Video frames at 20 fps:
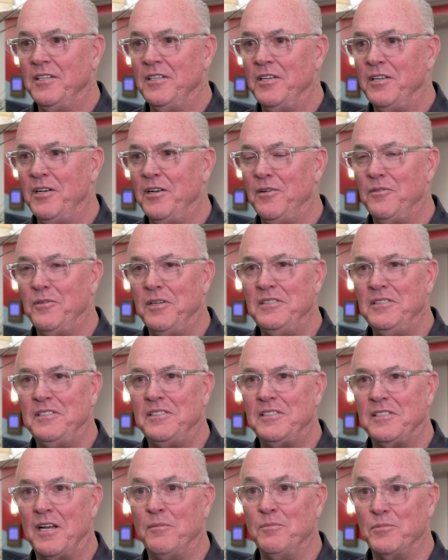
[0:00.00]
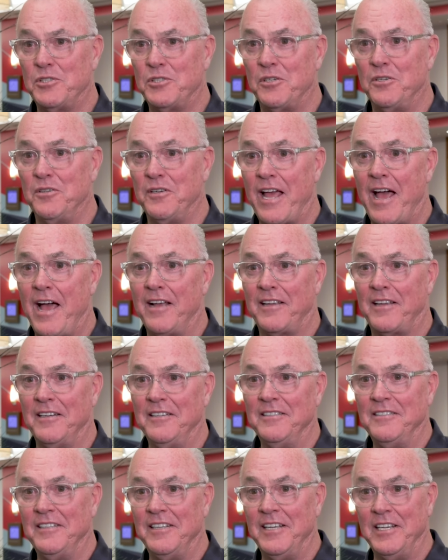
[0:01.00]
you know, he's I'm sure Dak
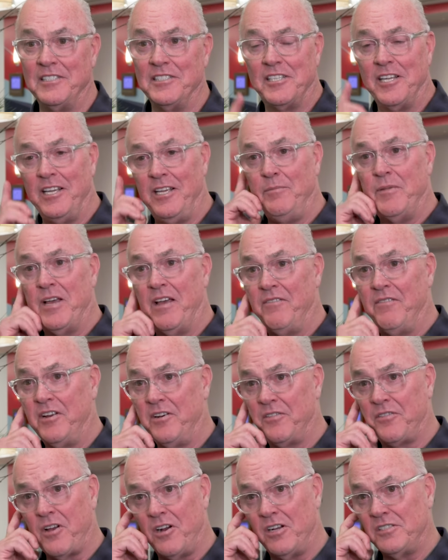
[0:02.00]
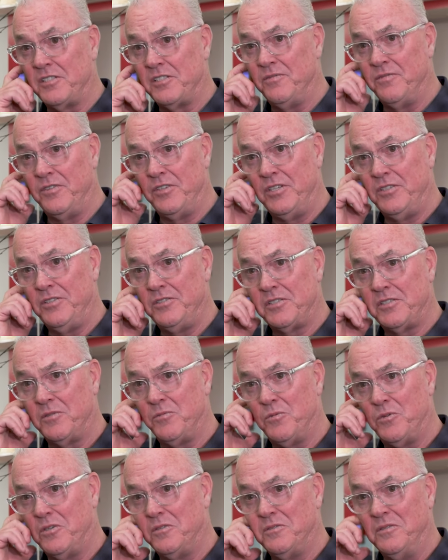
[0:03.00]
and his team have their thoughts and views,
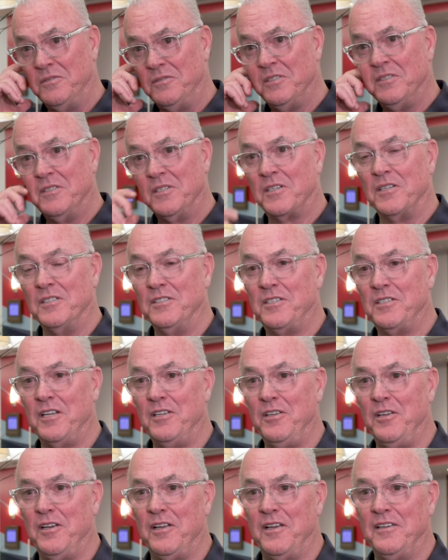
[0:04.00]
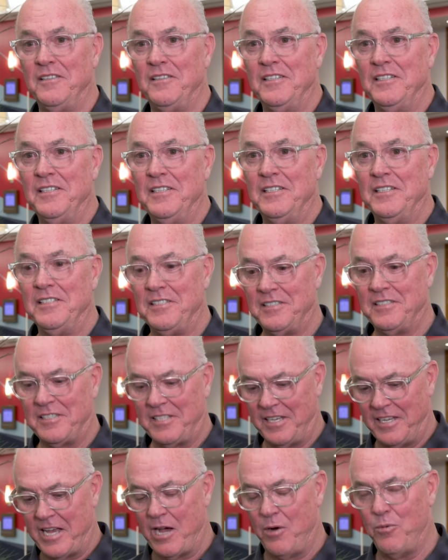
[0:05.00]
and we'll continue to
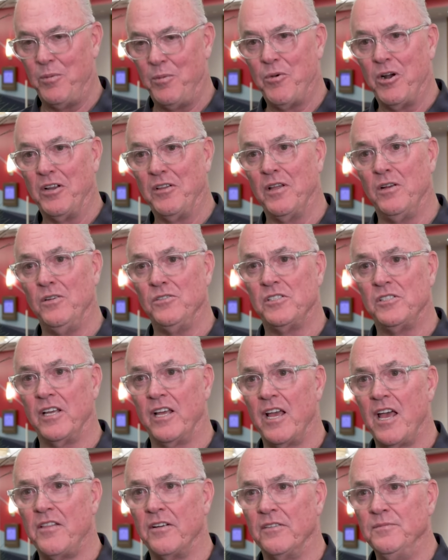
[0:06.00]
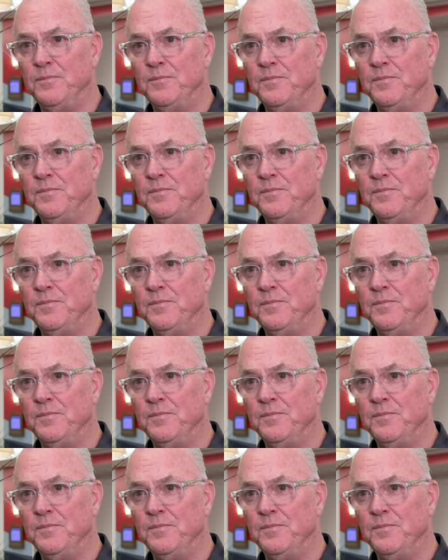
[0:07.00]
see how we bring those together.